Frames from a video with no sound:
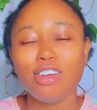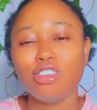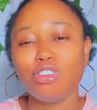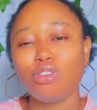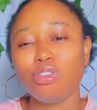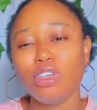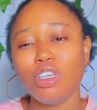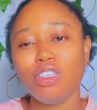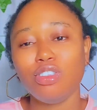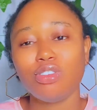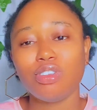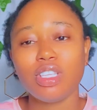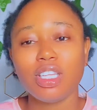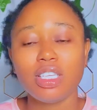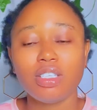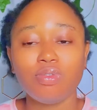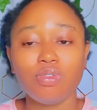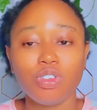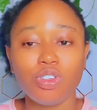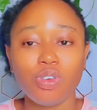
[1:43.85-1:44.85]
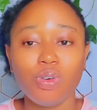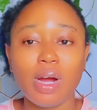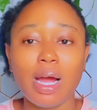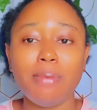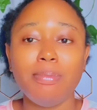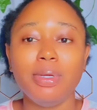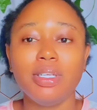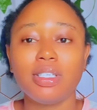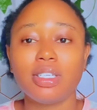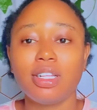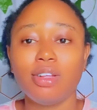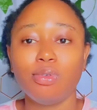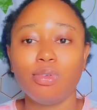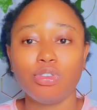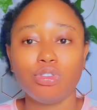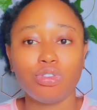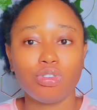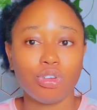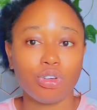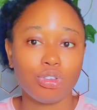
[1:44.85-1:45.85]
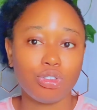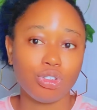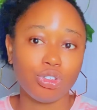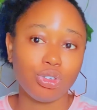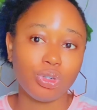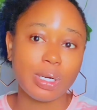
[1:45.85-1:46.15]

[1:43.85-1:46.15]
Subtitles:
So in today's video, I basically want to talk to